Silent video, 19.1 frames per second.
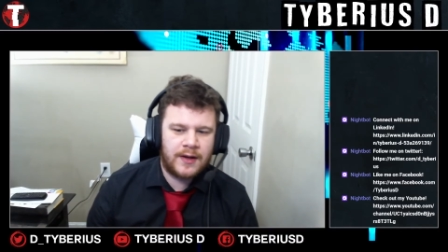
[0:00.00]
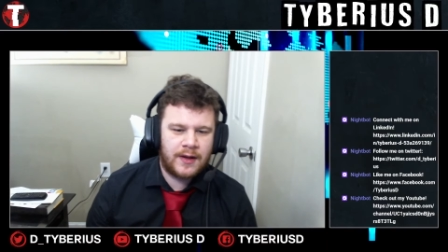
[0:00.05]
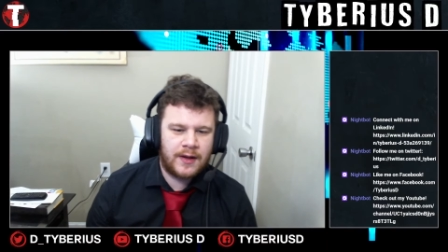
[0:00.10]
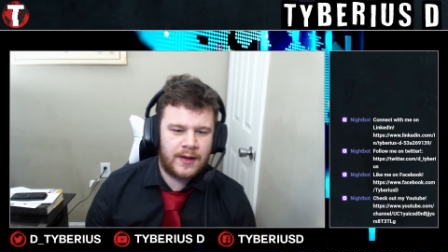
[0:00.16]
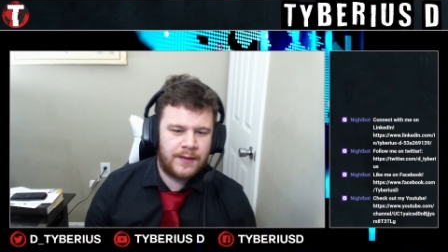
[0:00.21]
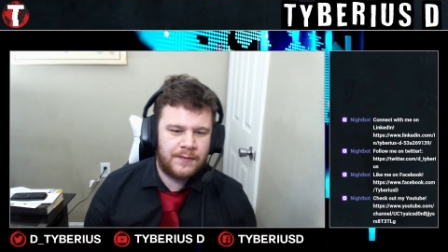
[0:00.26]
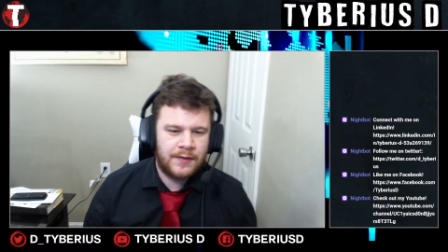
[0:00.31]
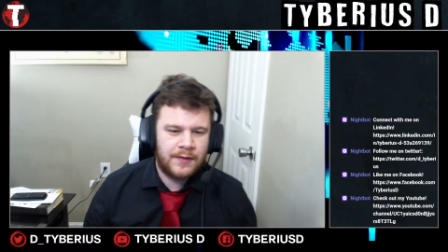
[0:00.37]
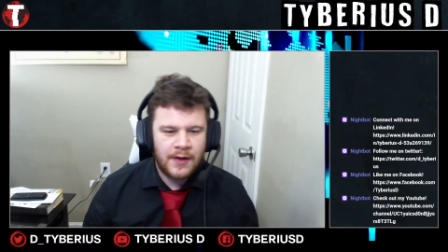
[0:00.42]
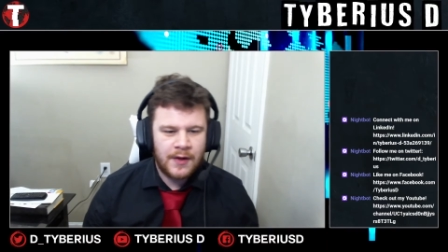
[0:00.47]

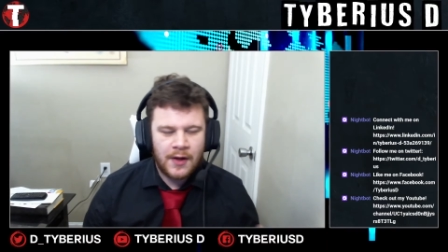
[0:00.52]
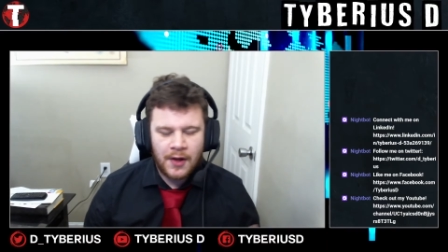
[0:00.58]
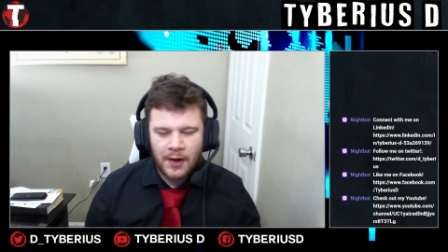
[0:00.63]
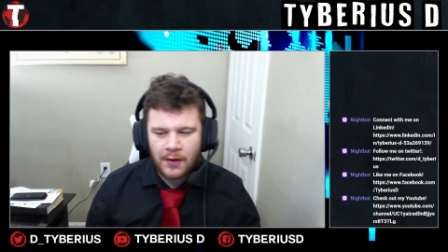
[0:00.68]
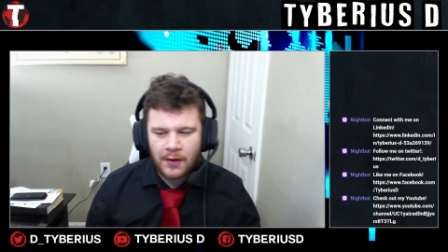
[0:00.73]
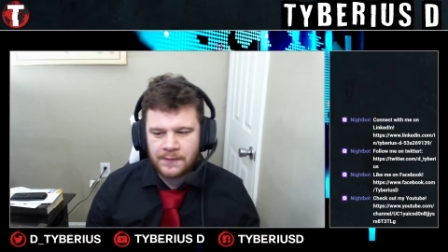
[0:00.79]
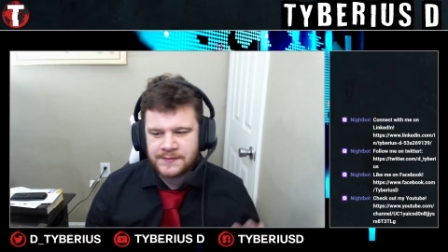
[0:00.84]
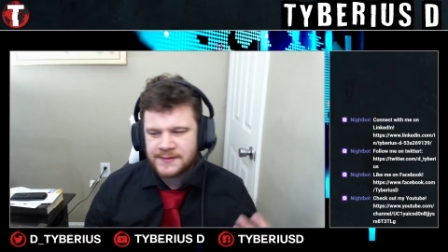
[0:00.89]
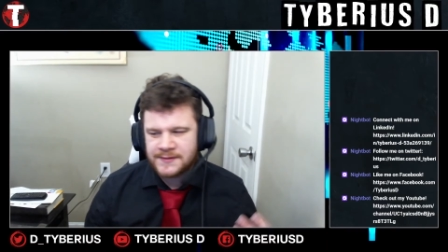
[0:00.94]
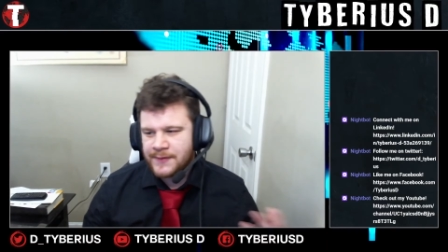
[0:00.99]
I
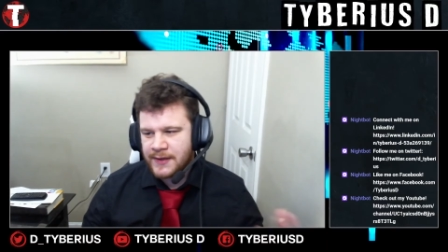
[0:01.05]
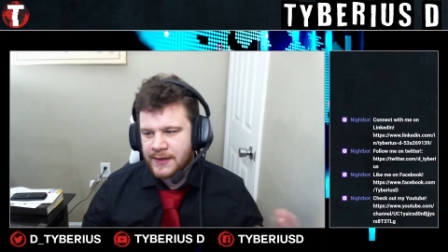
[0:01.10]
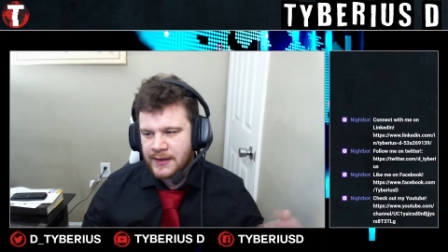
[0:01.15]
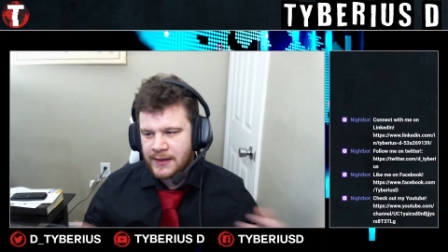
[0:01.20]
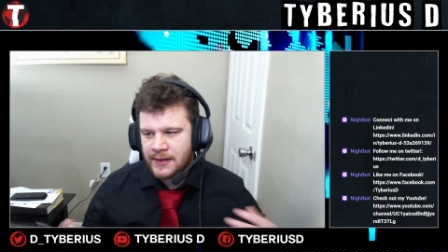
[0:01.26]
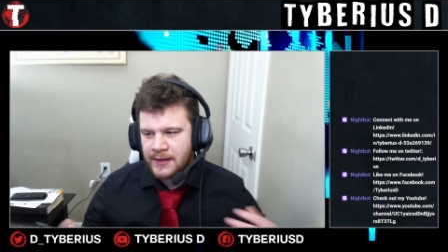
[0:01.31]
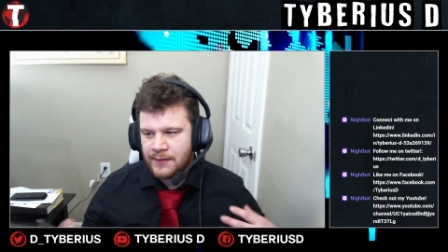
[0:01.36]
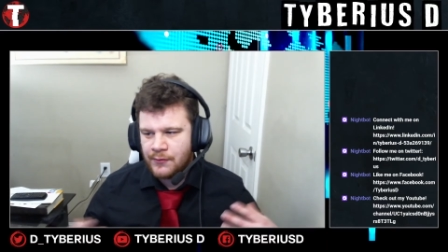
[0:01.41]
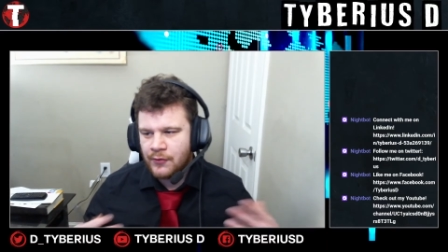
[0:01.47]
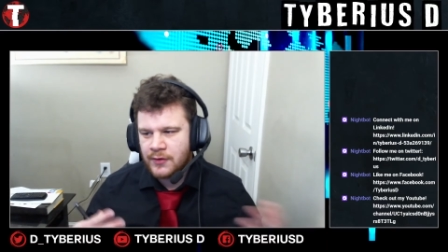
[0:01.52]
hope to
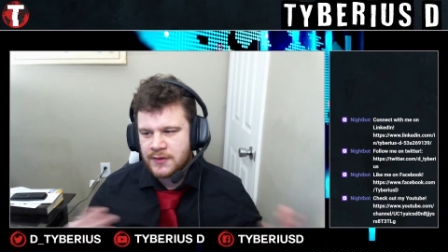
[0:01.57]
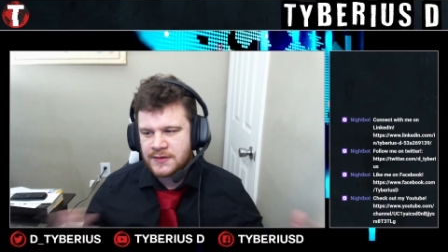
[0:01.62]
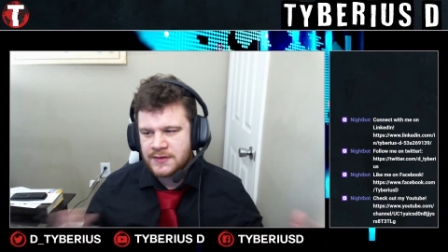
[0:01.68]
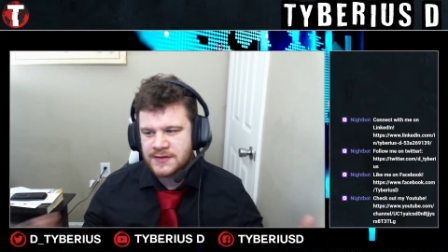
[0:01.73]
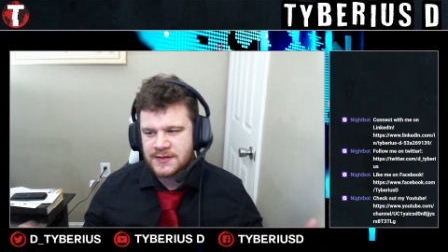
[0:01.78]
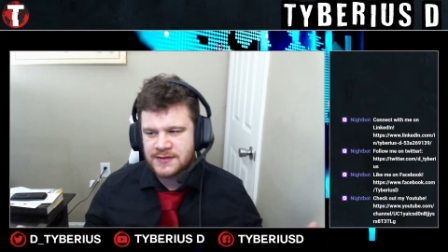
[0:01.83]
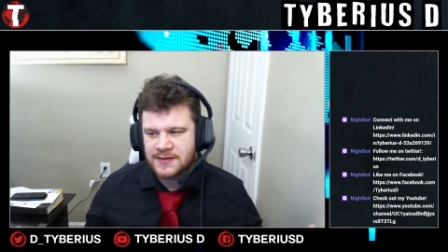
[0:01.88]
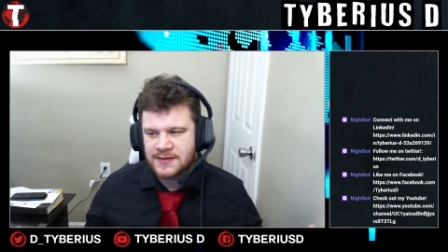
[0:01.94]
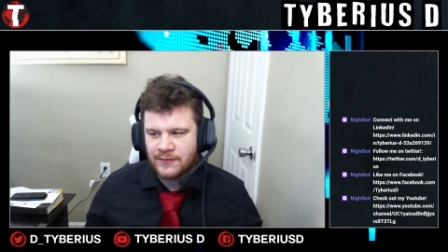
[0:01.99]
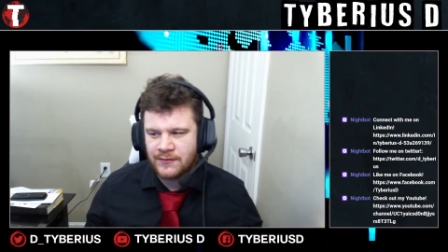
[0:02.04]
be more
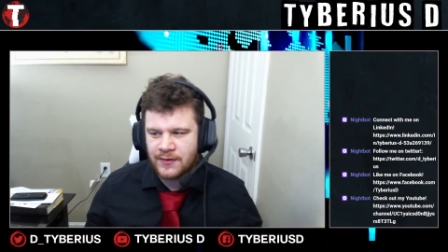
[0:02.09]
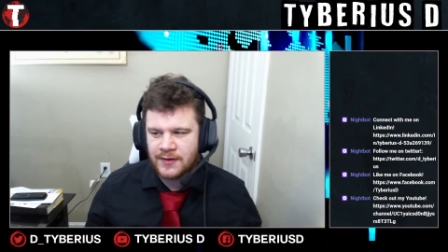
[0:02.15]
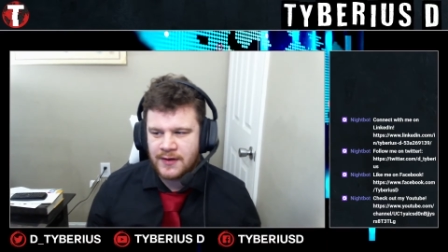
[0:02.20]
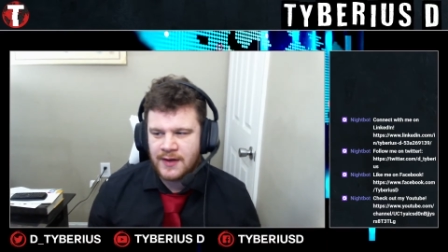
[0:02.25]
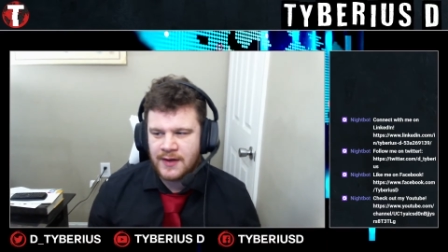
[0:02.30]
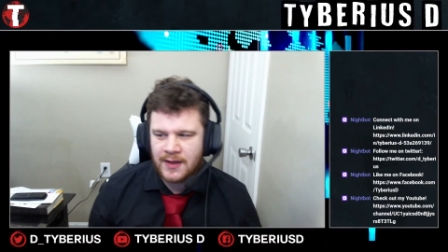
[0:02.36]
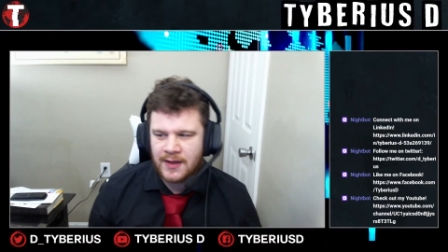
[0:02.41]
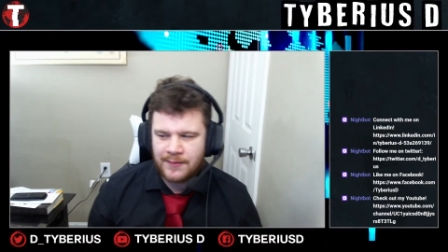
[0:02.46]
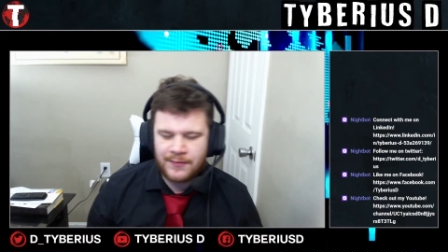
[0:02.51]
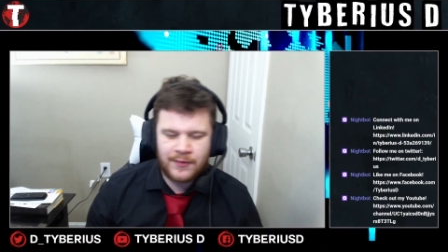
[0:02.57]
consistent one
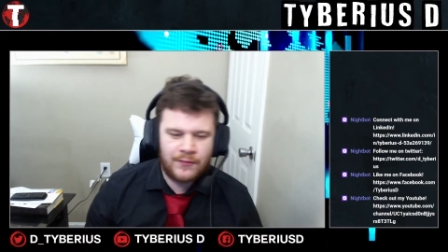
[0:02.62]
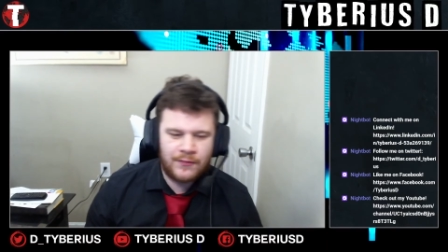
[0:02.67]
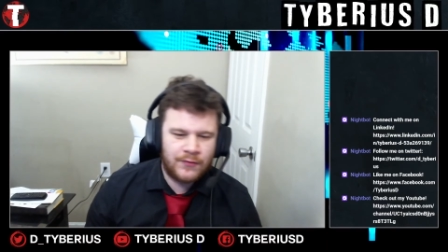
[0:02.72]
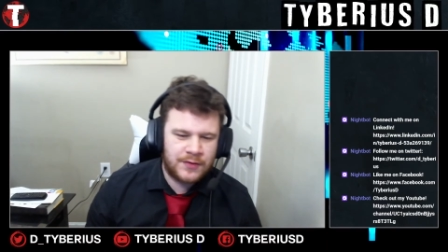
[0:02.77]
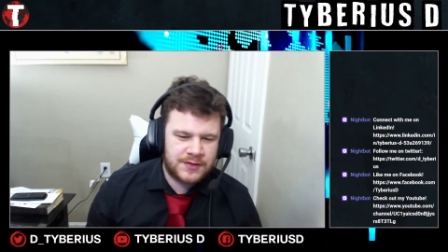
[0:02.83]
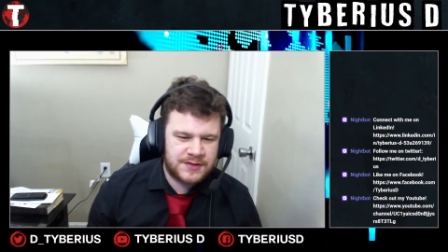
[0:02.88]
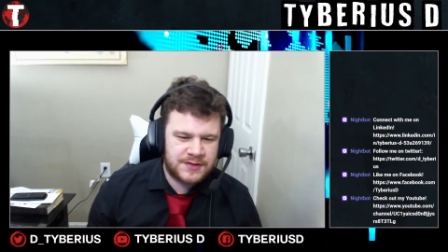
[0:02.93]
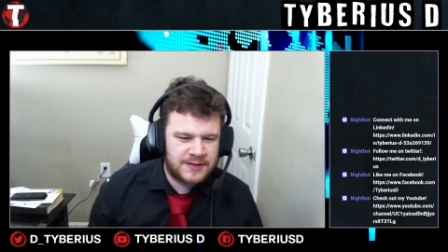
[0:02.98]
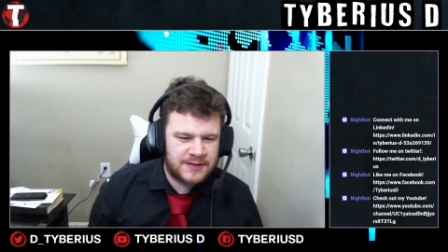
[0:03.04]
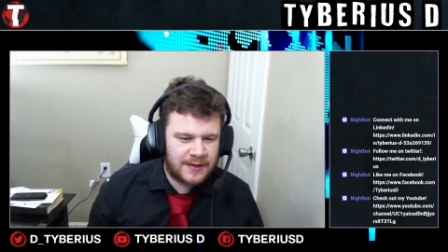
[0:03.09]
day, but we're
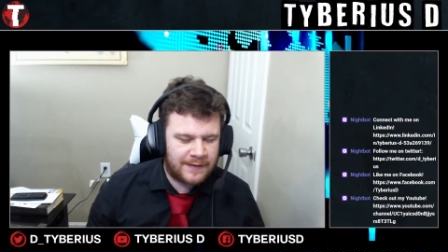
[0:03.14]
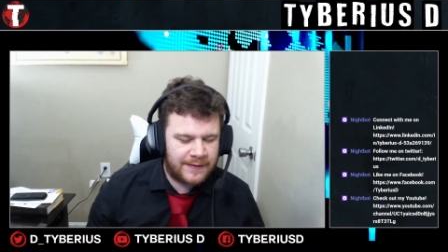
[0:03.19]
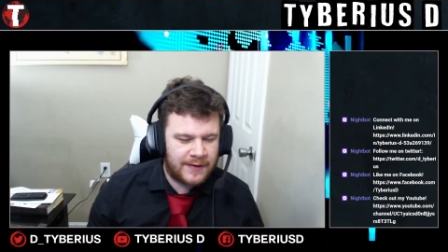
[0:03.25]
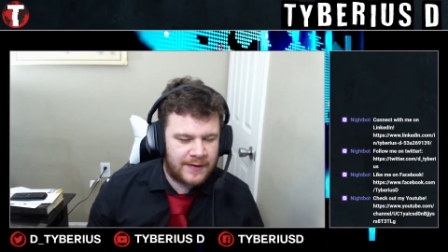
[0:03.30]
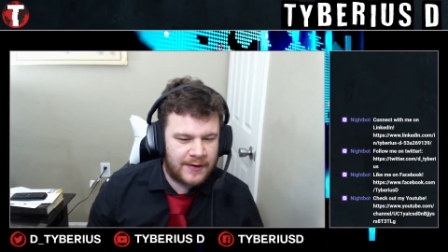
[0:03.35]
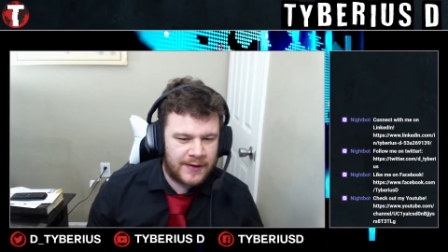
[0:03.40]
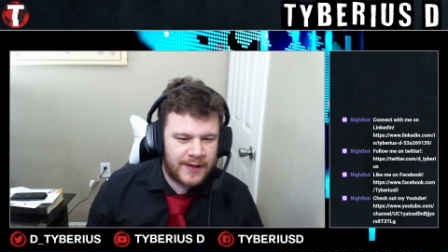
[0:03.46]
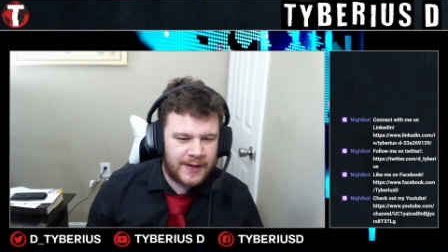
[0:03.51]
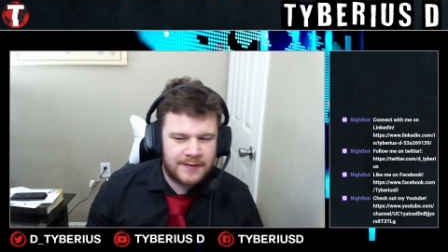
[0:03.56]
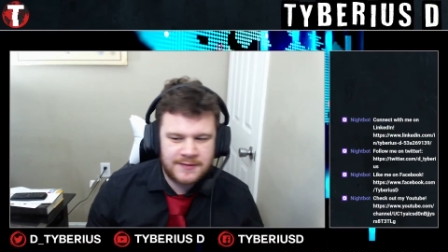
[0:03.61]
just not
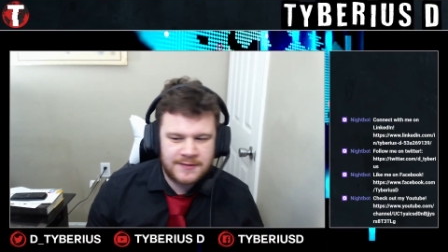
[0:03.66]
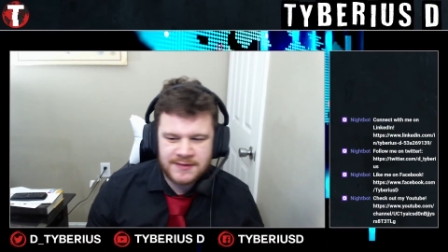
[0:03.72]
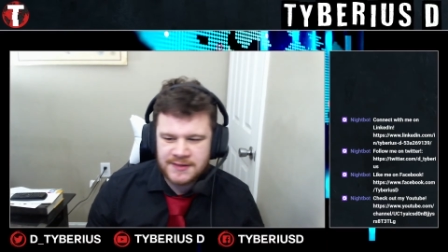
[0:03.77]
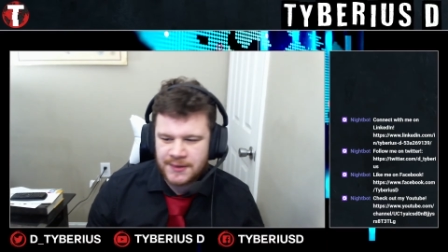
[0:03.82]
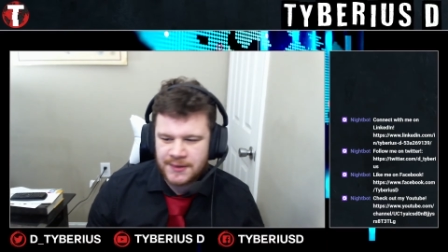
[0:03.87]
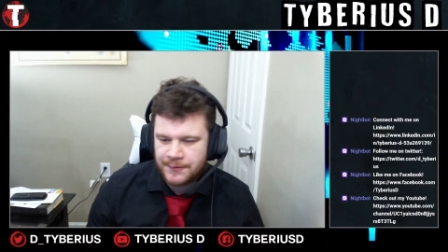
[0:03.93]
there yet. So